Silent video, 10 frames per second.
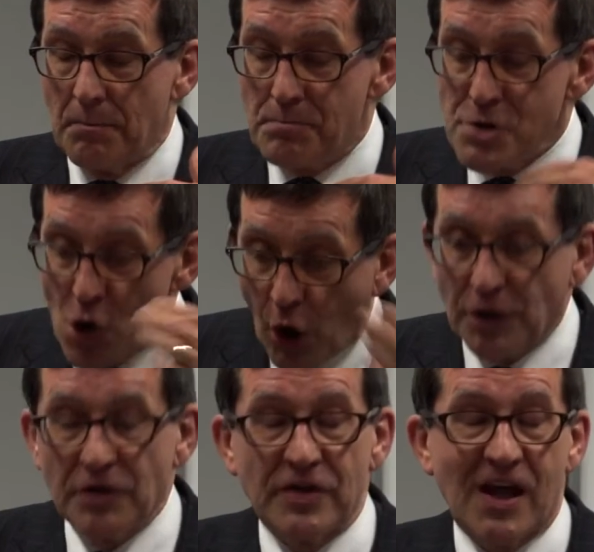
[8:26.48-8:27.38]

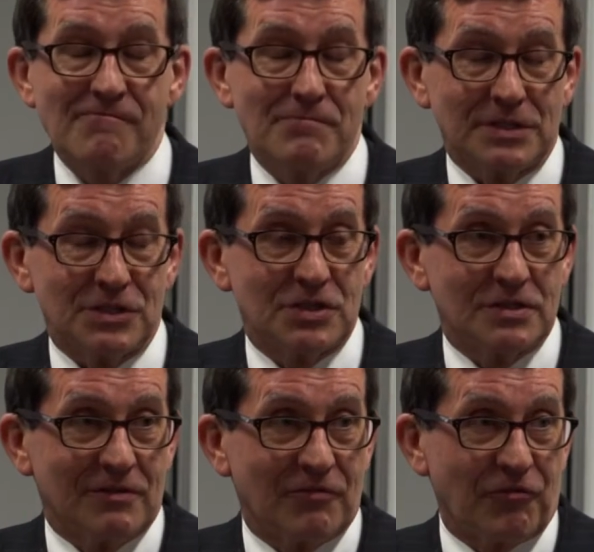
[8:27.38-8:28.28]
beyond the
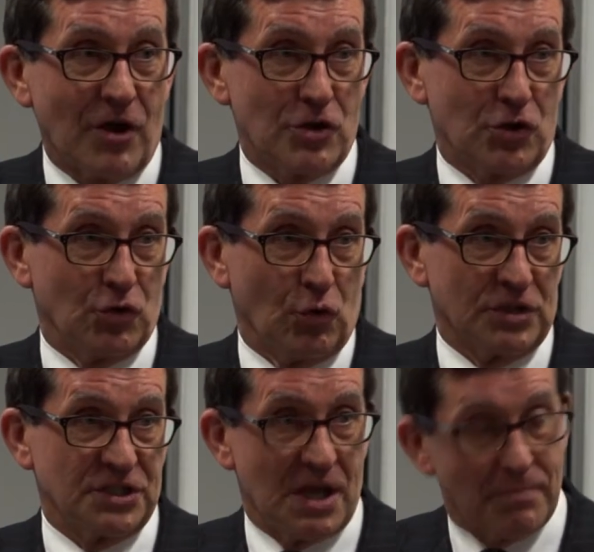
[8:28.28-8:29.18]
government's front
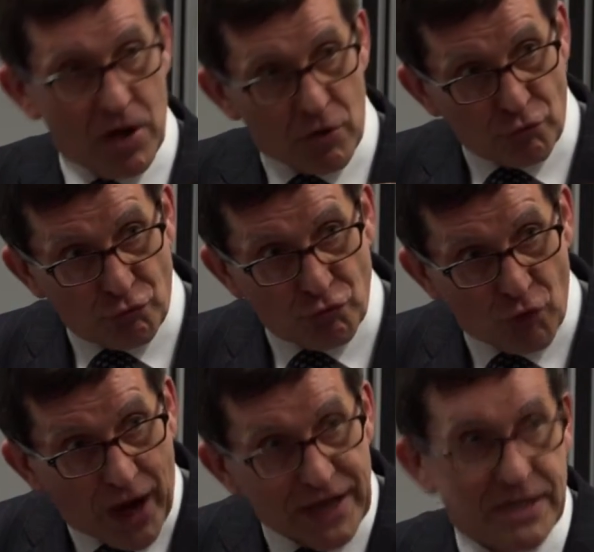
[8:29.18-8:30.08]
doorstep,
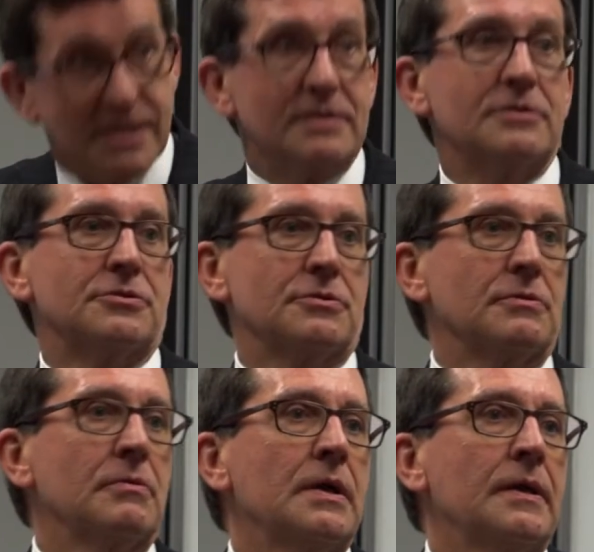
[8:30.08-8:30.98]
right into
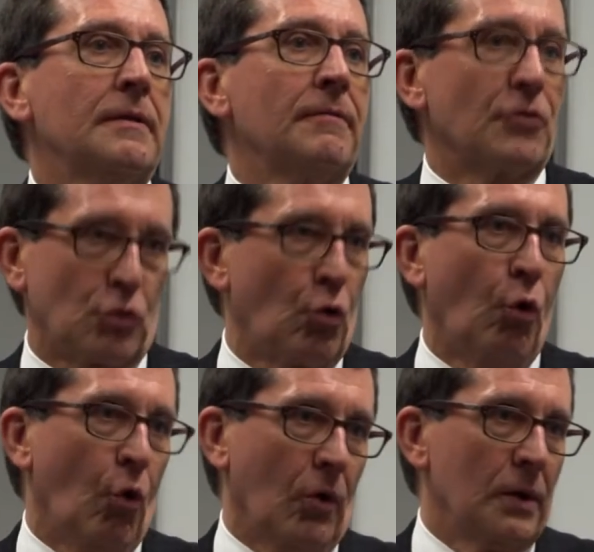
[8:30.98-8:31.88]
the
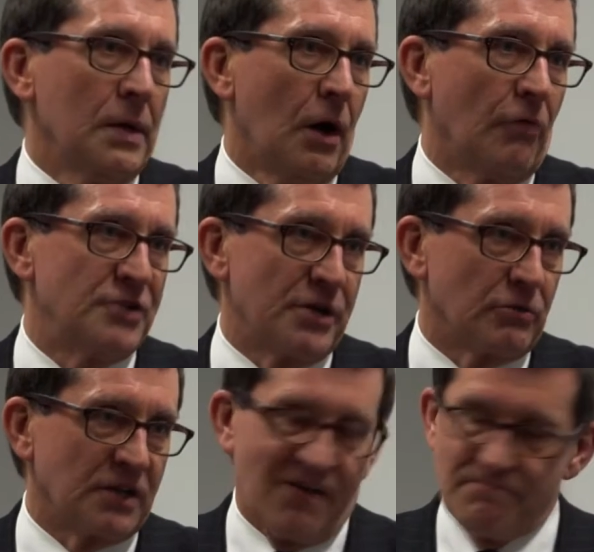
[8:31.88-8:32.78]
core of
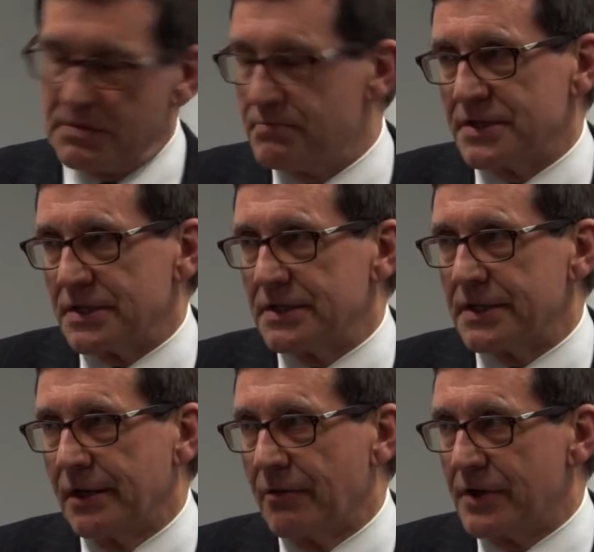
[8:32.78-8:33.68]
general government
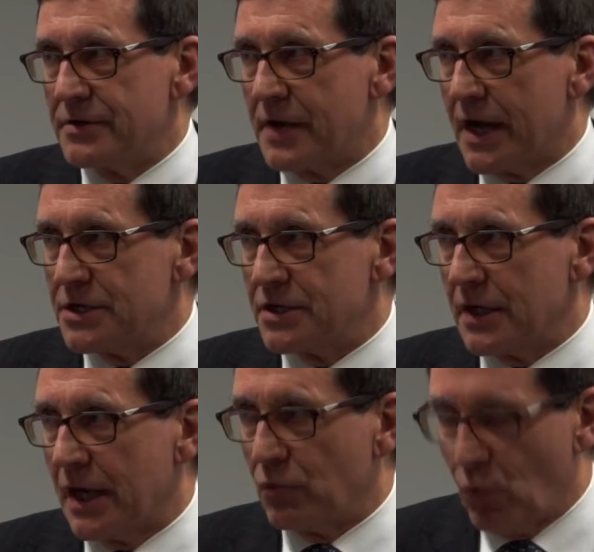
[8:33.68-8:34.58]
business, health,
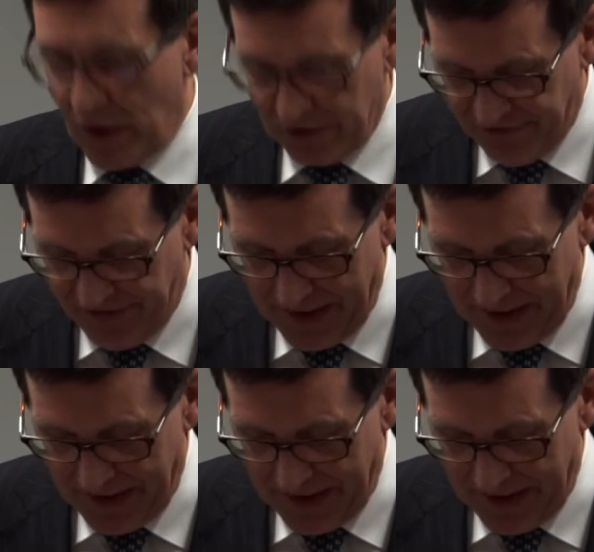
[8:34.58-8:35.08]
education and welfare.